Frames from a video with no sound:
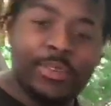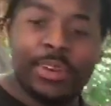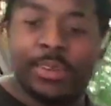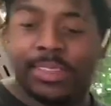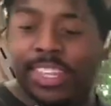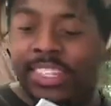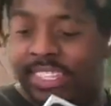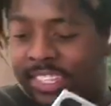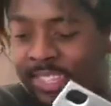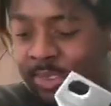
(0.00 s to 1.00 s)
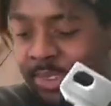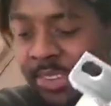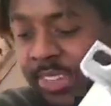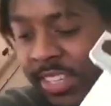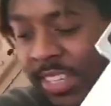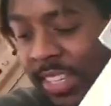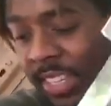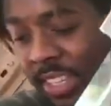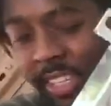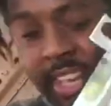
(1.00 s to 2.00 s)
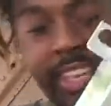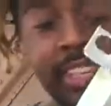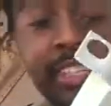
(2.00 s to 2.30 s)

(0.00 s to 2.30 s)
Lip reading: to touch it. It's so shiny and